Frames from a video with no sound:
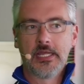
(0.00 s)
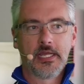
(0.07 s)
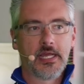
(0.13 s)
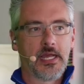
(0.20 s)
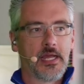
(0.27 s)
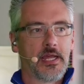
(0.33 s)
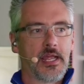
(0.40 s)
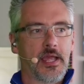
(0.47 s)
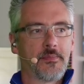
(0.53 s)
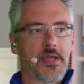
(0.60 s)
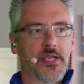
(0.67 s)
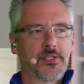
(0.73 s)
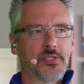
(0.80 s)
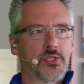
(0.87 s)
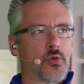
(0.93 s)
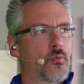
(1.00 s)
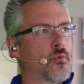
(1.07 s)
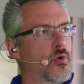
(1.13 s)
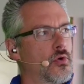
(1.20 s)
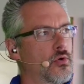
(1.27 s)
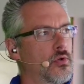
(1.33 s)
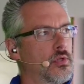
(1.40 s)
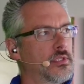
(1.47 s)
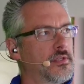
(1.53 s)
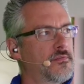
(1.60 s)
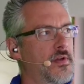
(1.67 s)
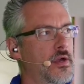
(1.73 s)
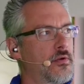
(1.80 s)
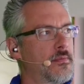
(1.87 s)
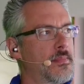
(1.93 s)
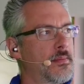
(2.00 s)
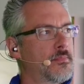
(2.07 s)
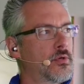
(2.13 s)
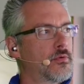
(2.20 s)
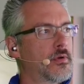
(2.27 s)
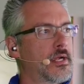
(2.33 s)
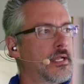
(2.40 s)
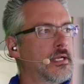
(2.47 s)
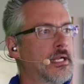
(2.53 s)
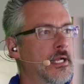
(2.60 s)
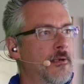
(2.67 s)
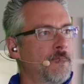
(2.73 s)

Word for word: uh, MS The World, if I remember right.